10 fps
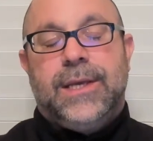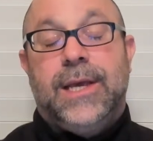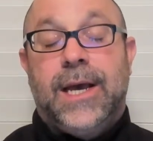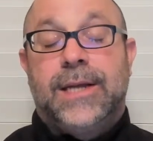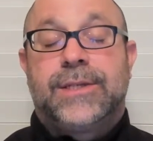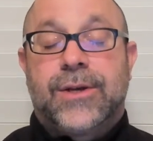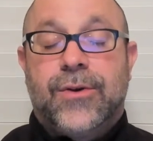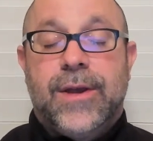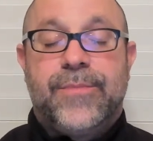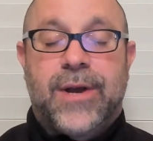Yeah, it's a
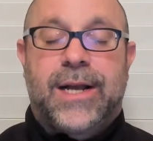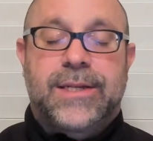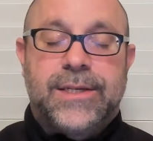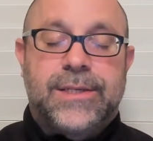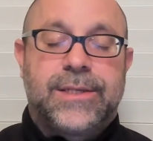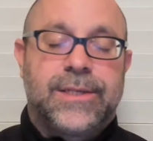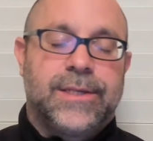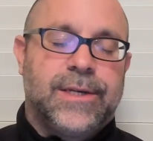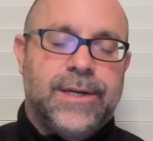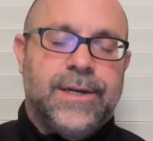great
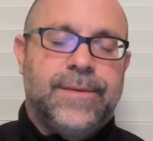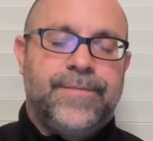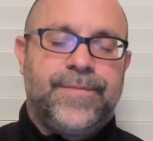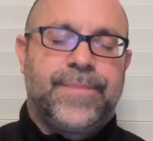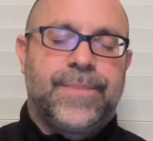practice. For